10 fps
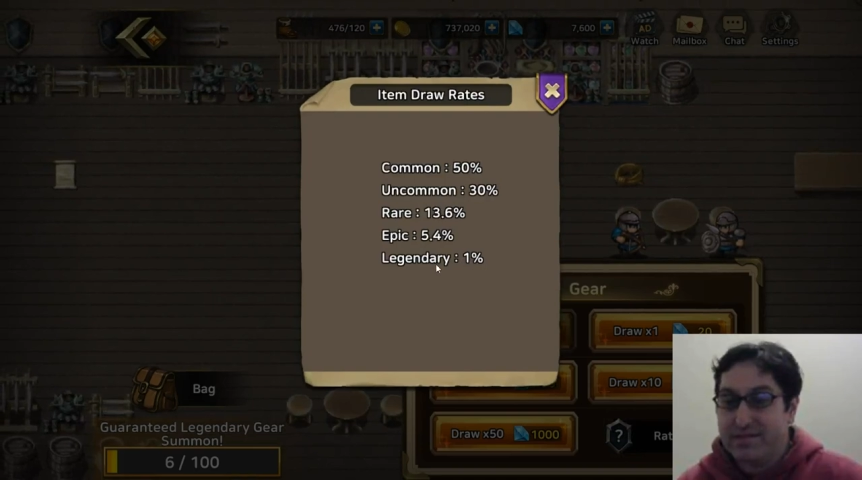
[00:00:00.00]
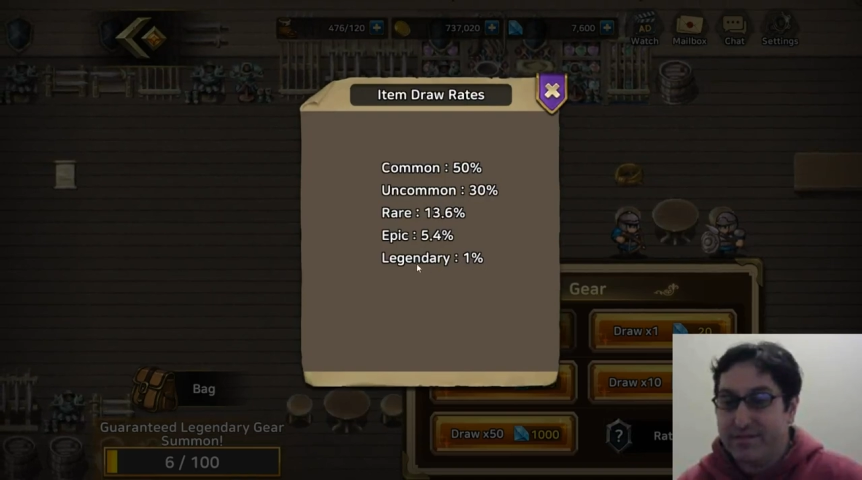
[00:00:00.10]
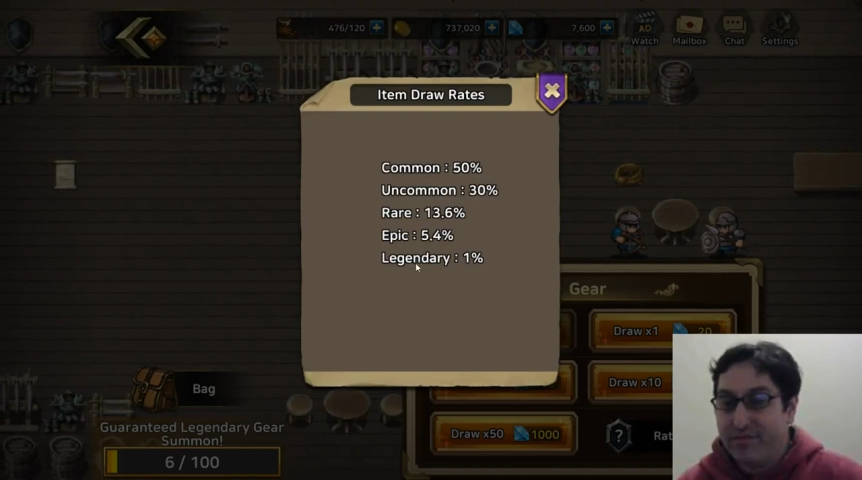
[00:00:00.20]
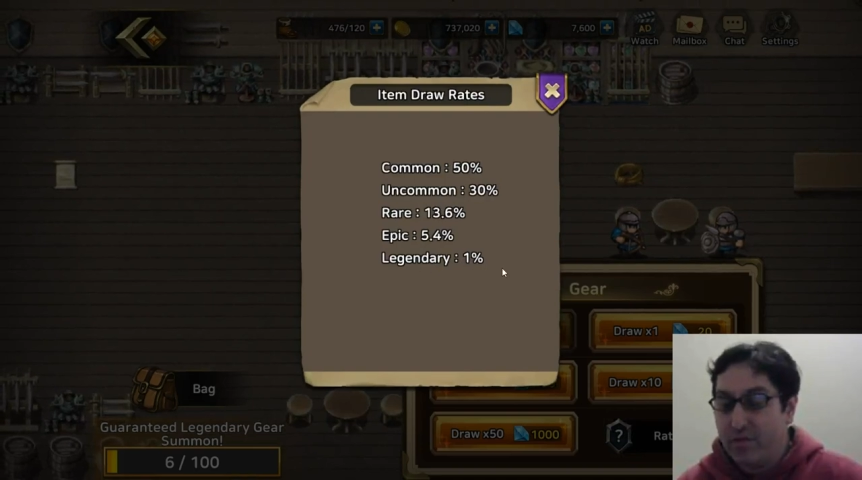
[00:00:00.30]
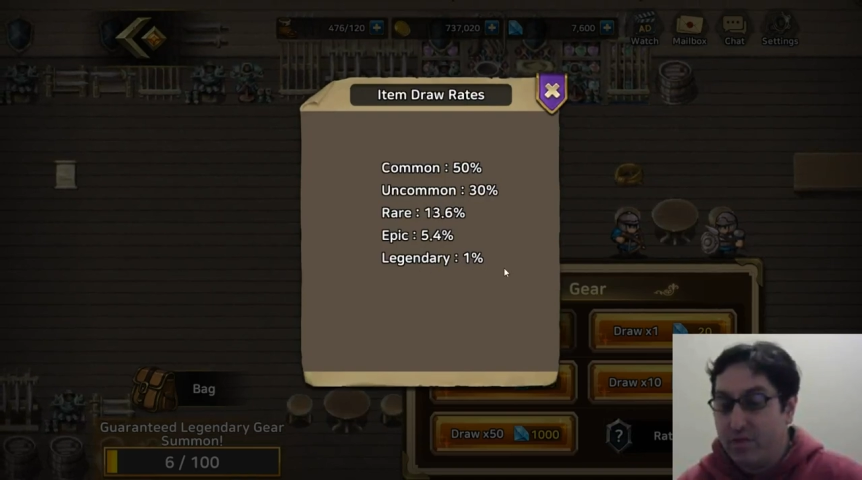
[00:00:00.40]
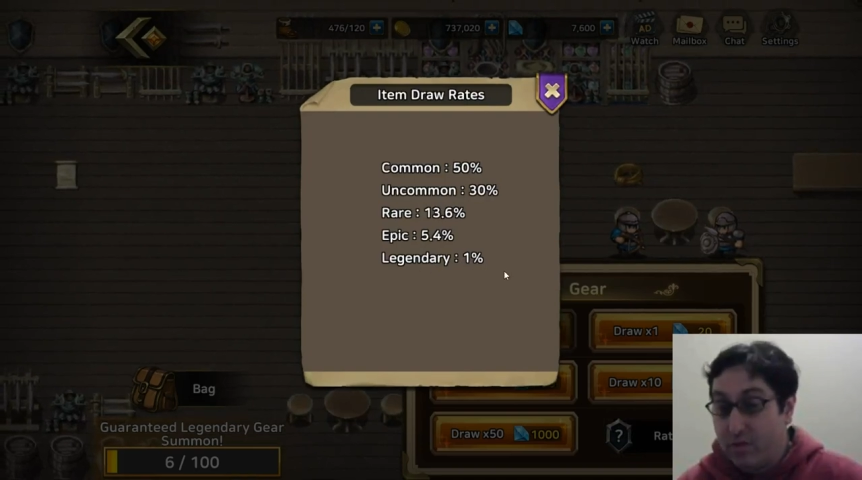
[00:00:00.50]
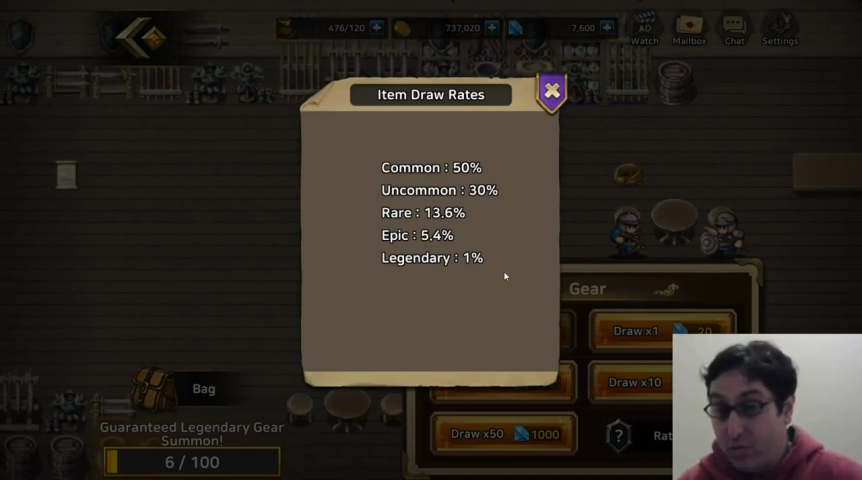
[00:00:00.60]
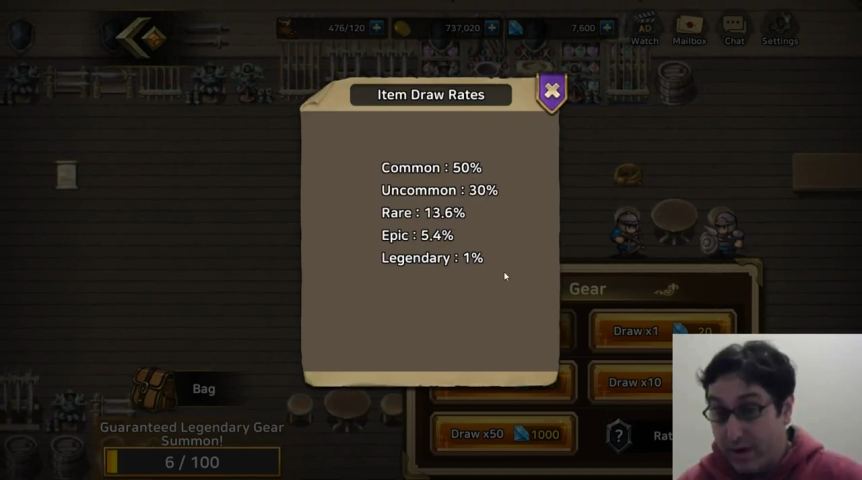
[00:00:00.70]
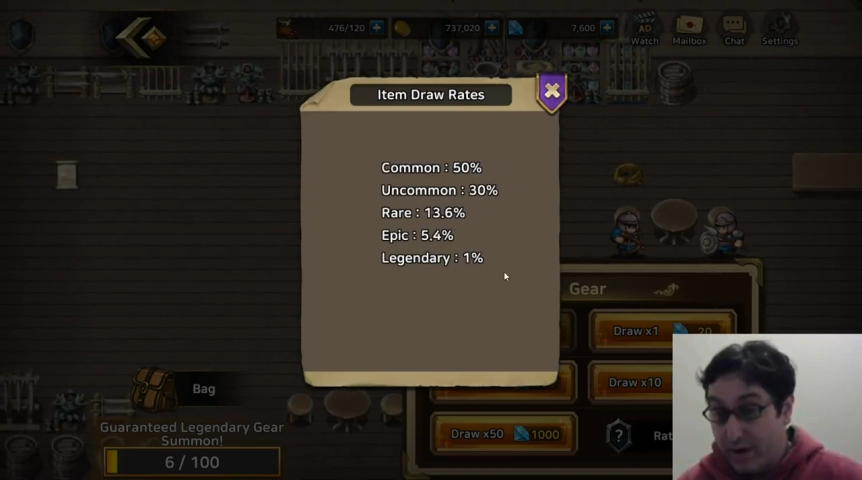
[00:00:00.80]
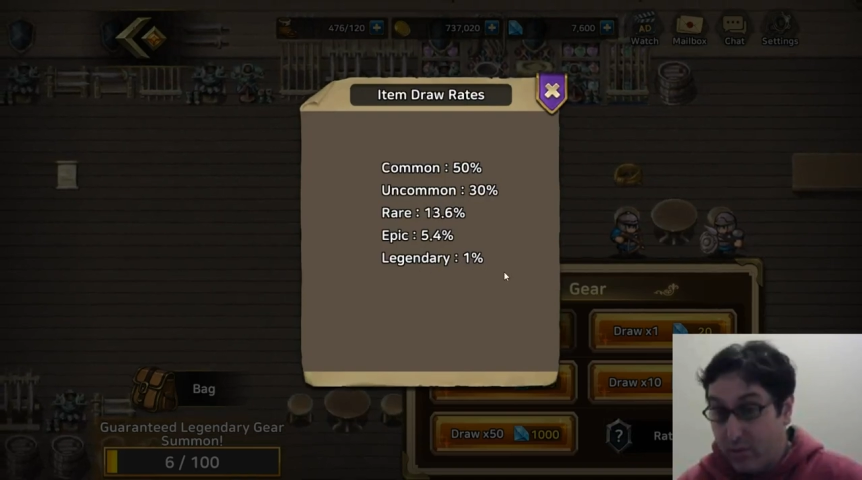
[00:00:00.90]
for
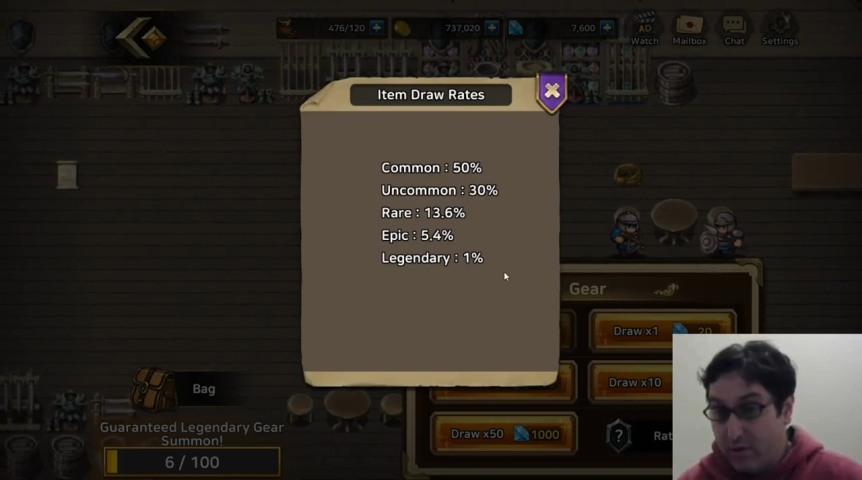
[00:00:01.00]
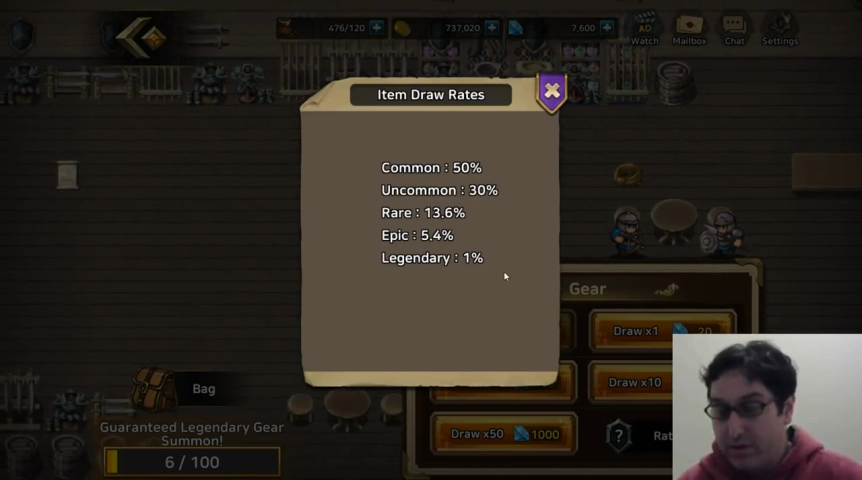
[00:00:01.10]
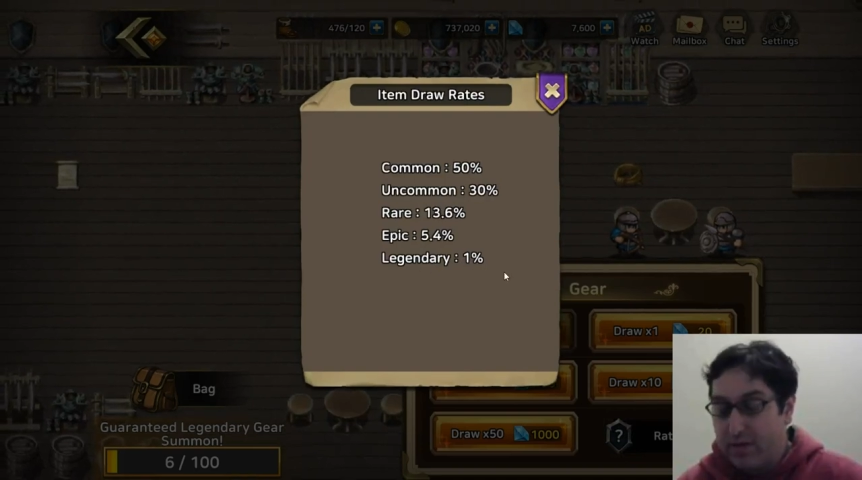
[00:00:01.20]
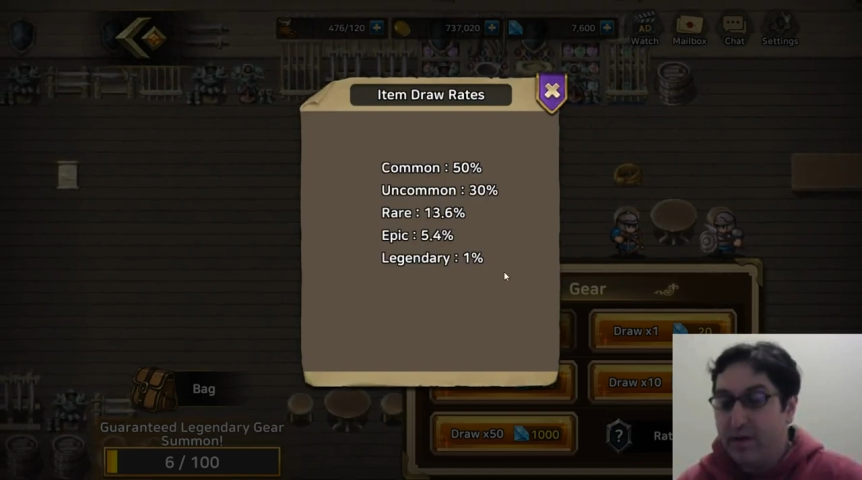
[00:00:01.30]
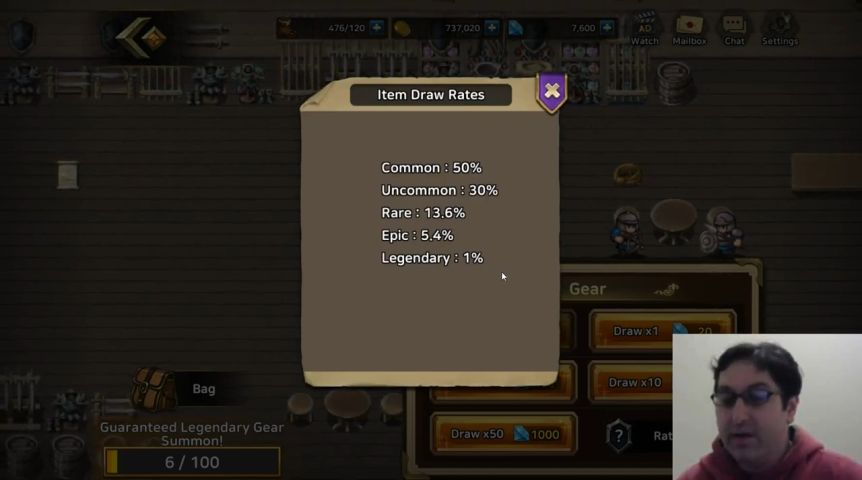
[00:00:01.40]
what I want.